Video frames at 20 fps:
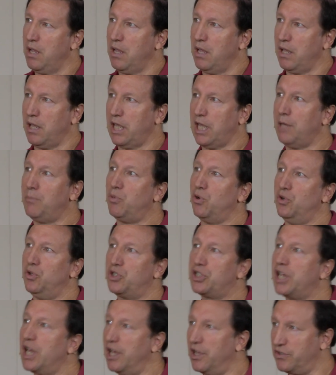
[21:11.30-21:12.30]
Hebrews
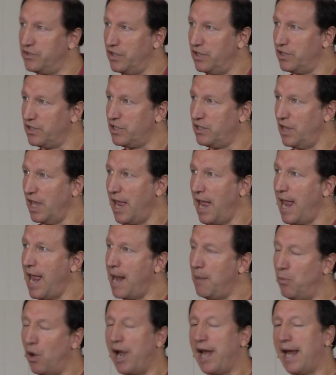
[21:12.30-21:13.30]
tells us that
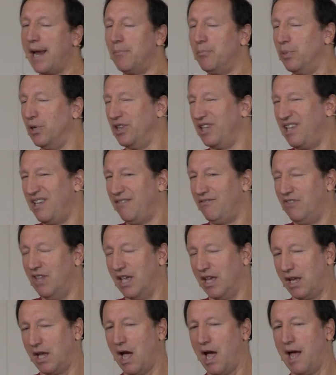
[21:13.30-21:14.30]
Abraham believed
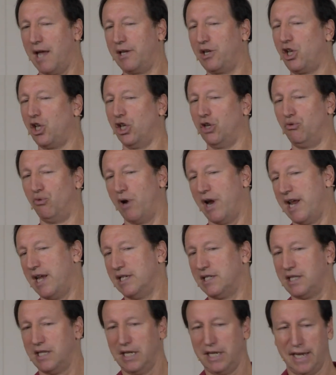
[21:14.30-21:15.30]
that God could
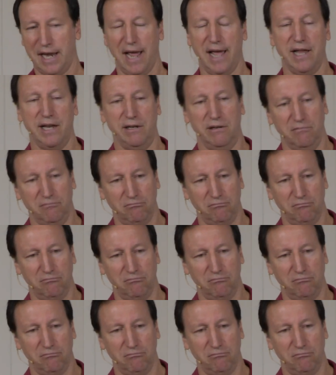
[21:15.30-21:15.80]
raise the dead,